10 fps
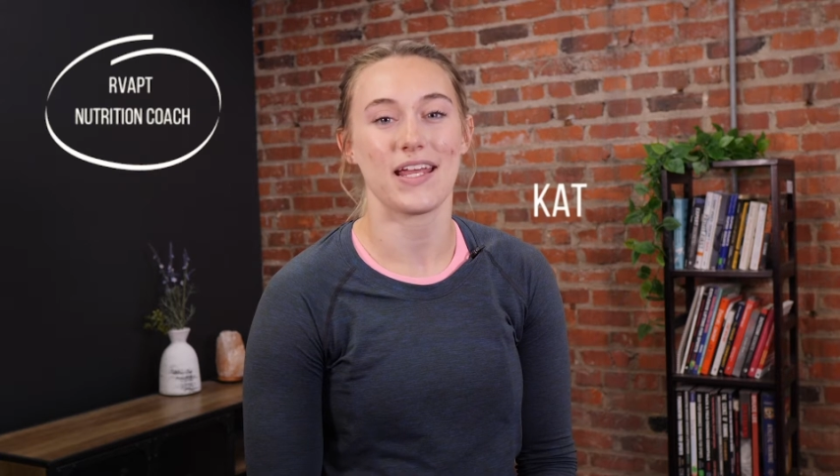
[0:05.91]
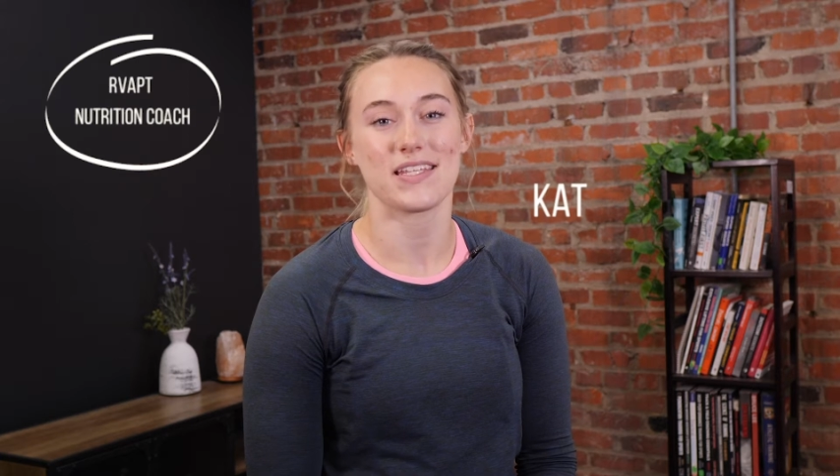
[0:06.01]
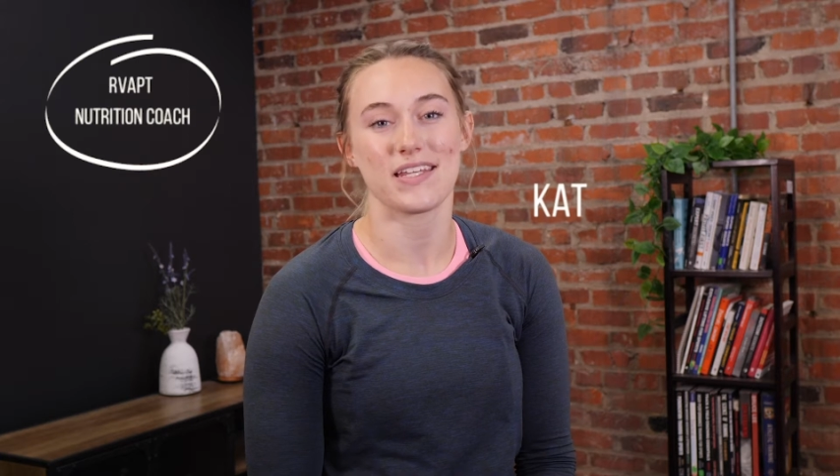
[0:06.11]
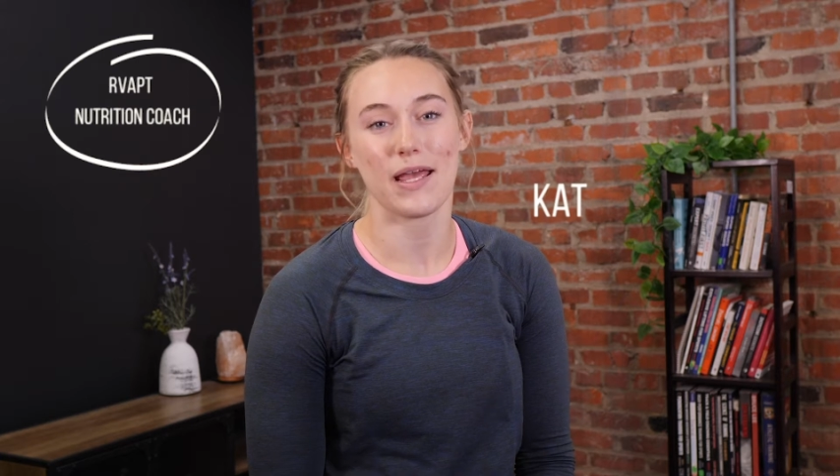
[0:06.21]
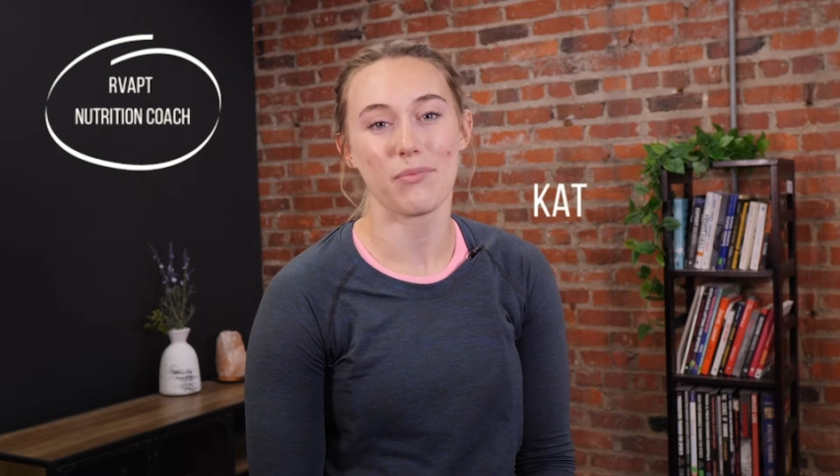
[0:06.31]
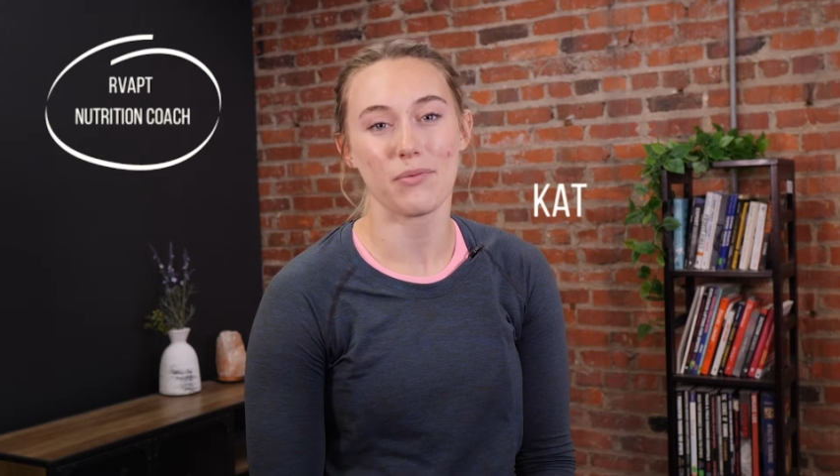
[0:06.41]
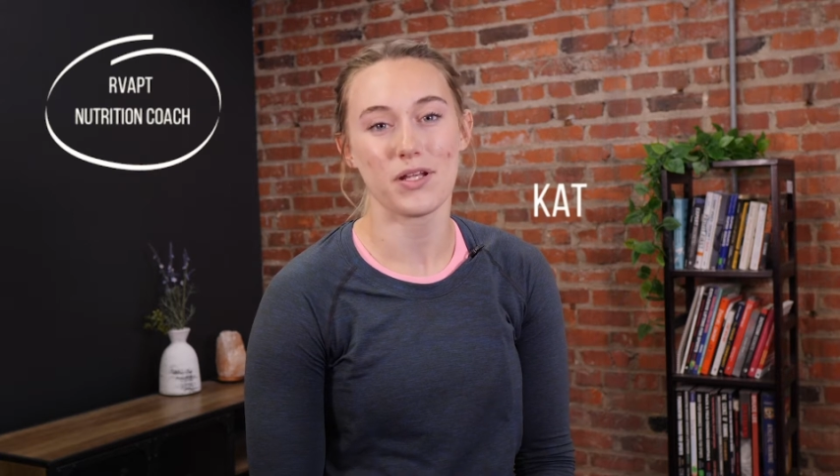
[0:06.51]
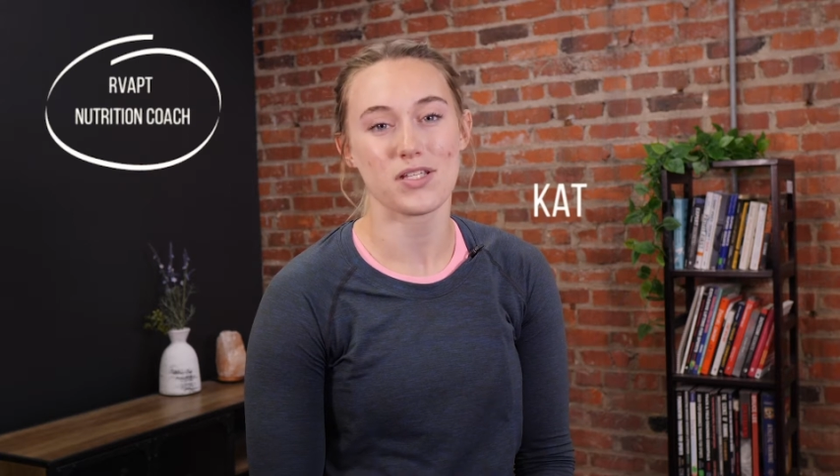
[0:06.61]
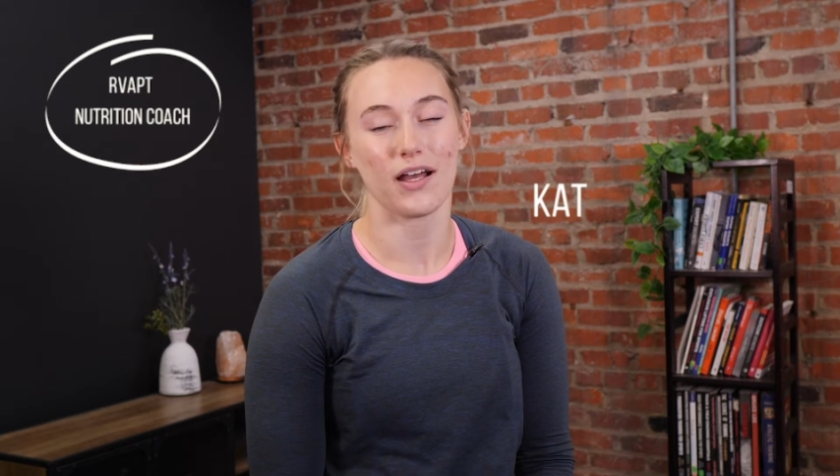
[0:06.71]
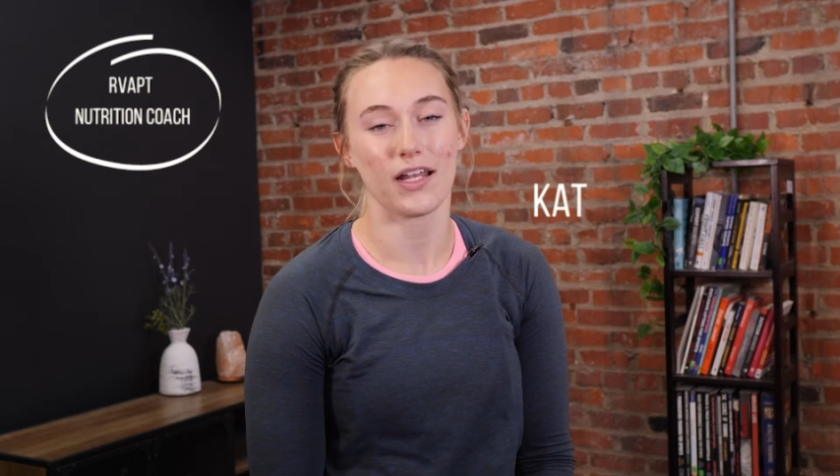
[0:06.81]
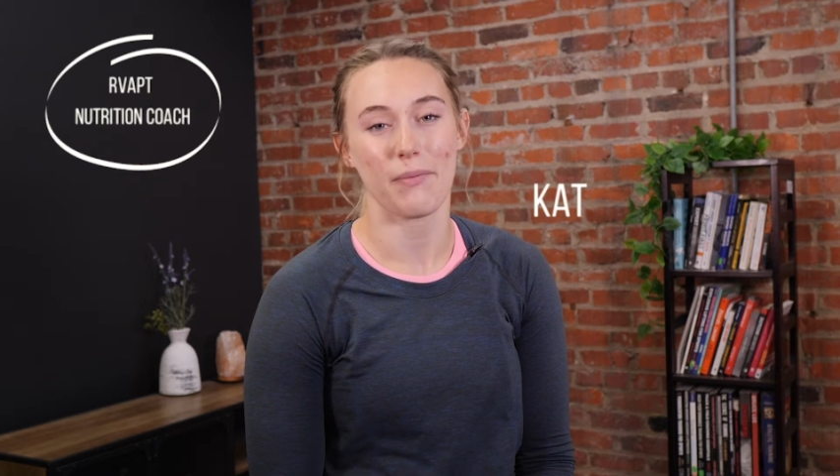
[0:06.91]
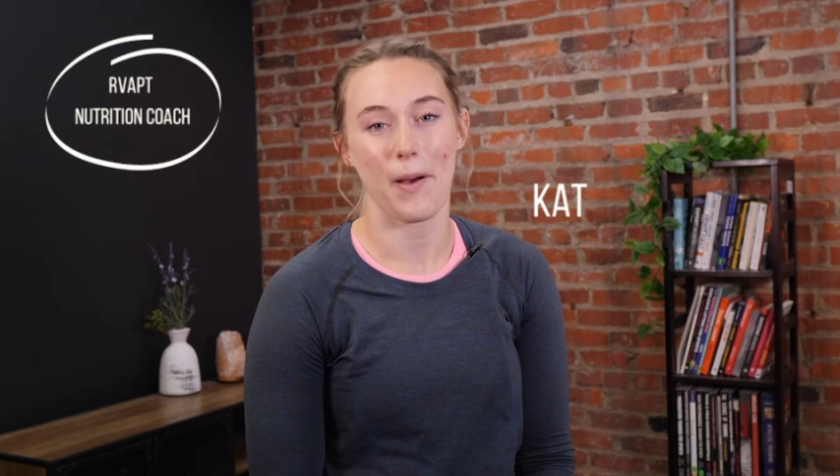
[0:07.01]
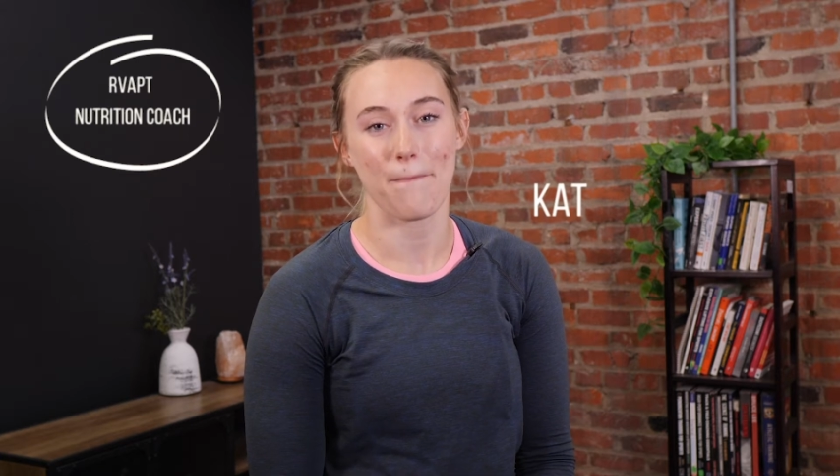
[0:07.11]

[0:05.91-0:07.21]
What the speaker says: and today I'm going to be talking about